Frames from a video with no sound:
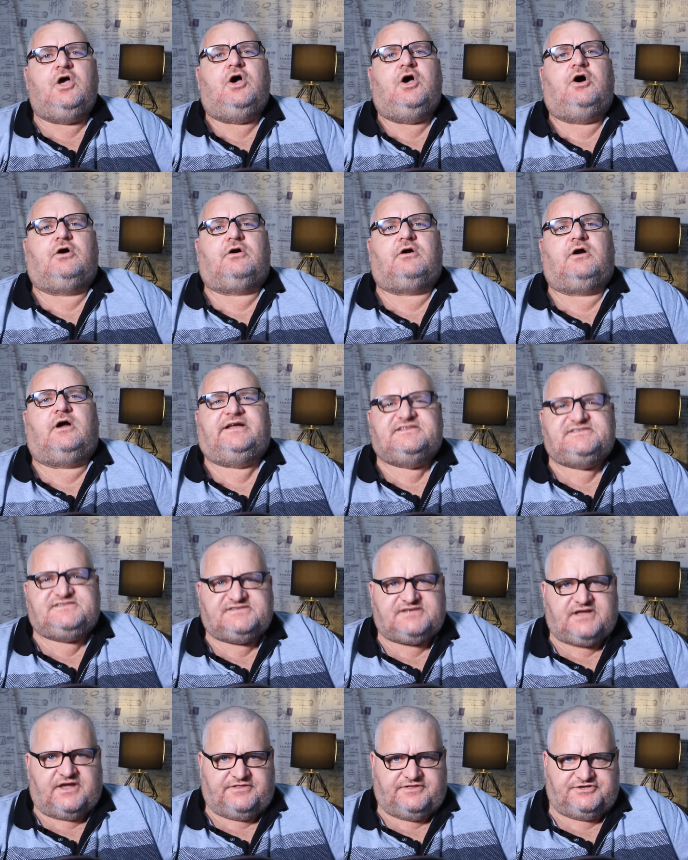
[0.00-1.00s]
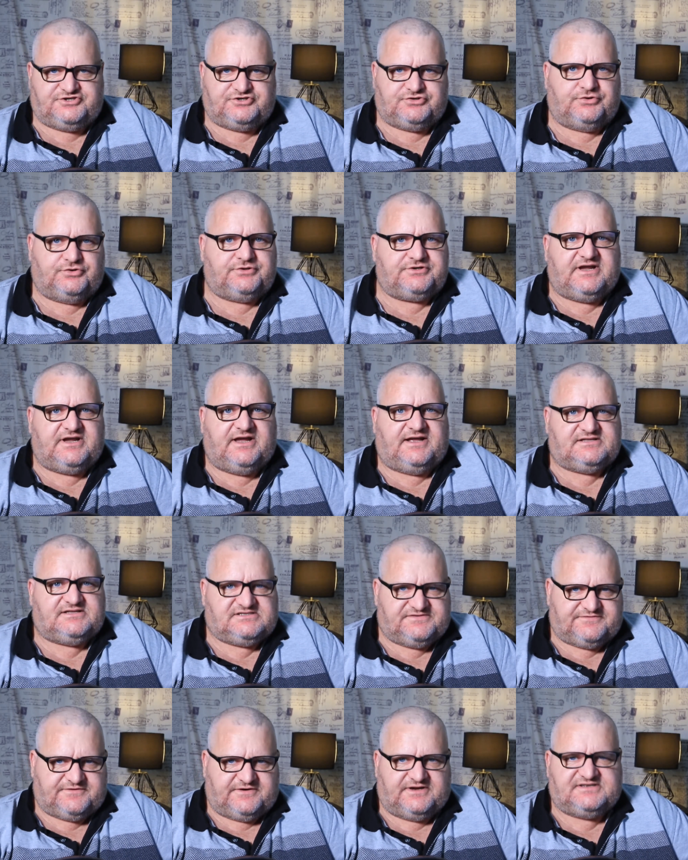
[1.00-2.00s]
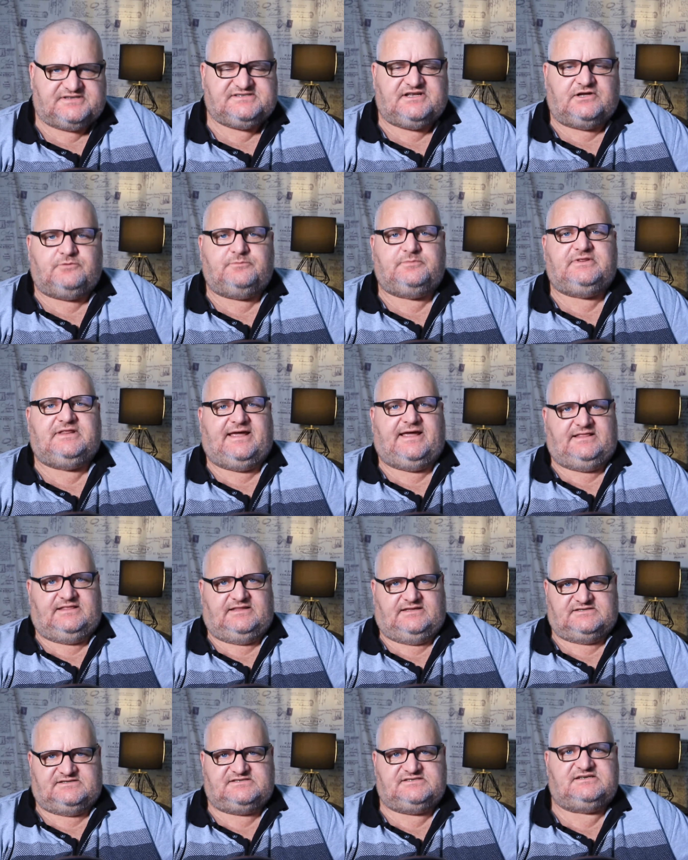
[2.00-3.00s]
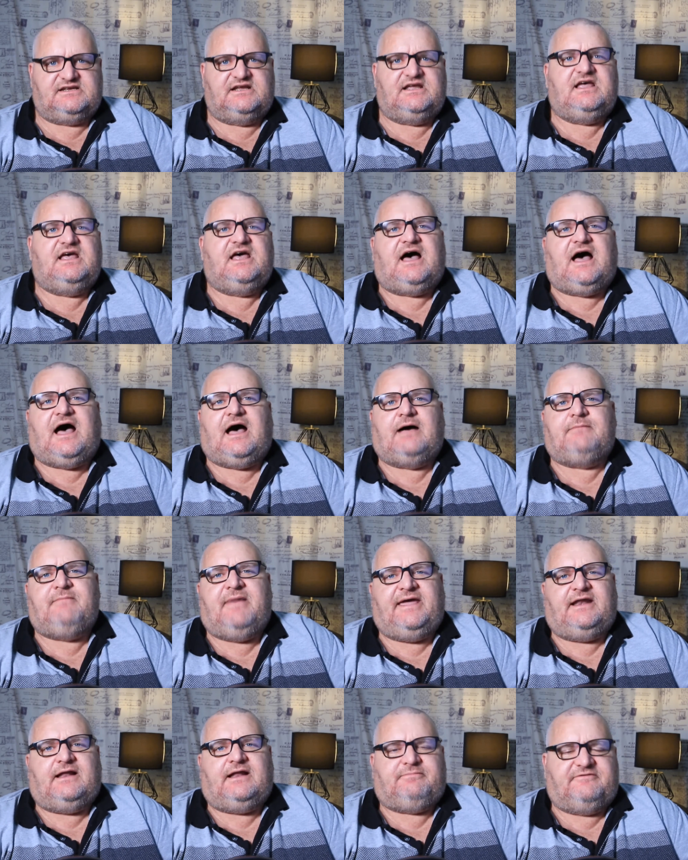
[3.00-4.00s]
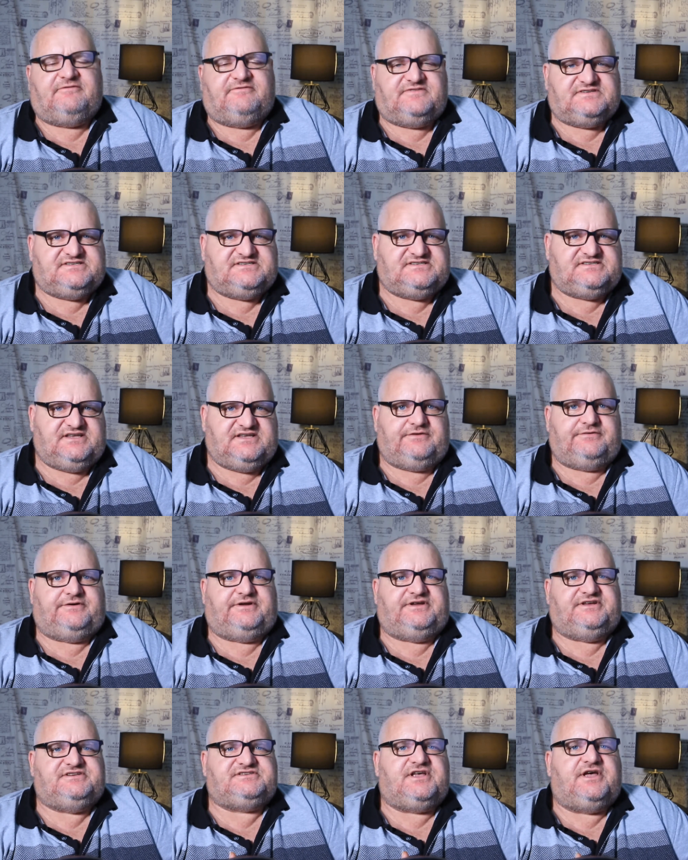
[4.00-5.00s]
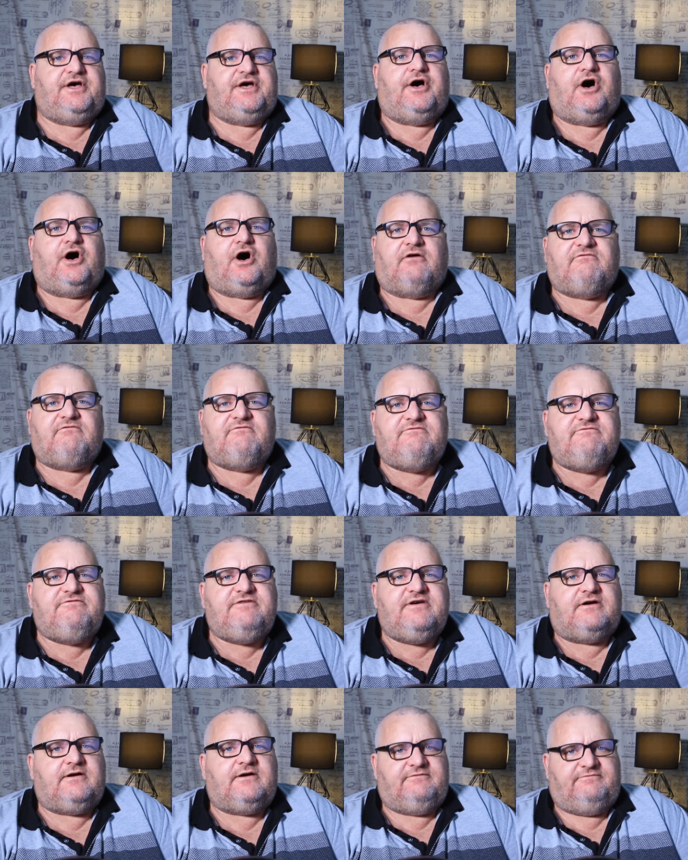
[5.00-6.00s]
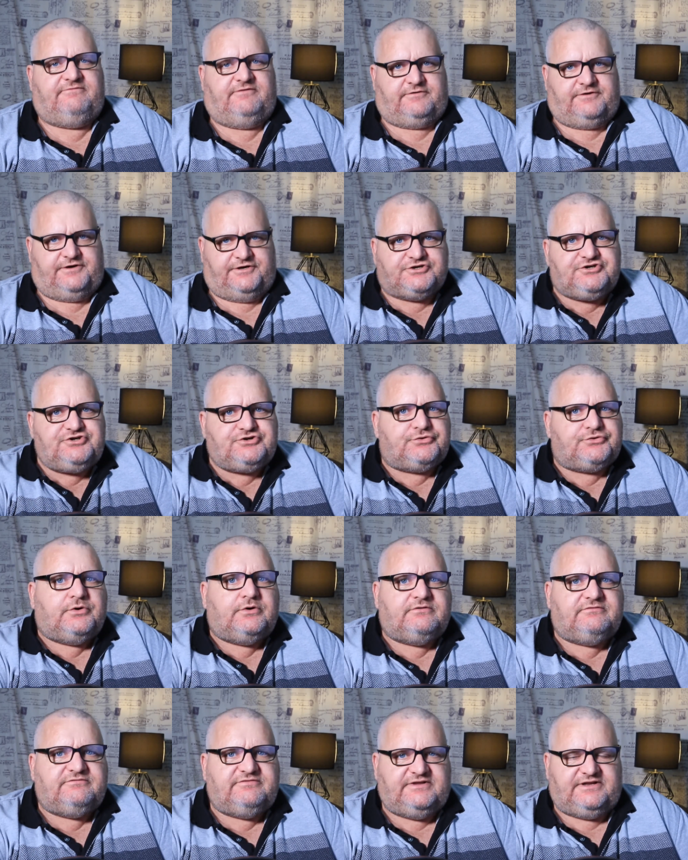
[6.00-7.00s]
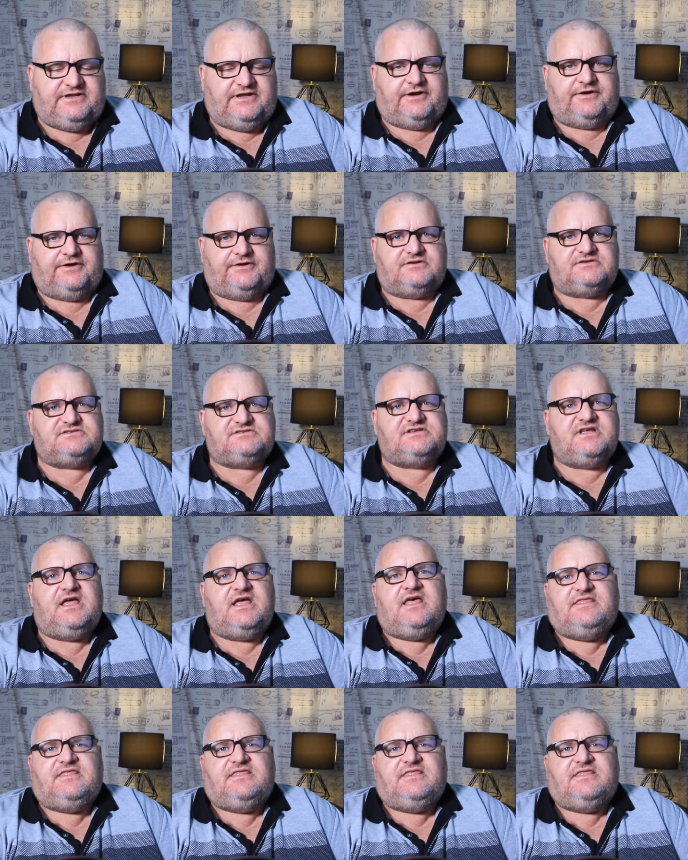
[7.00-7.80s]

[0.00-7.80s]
Alright, so the Shortcuts for Excel playlist are made up of a series of very short videos.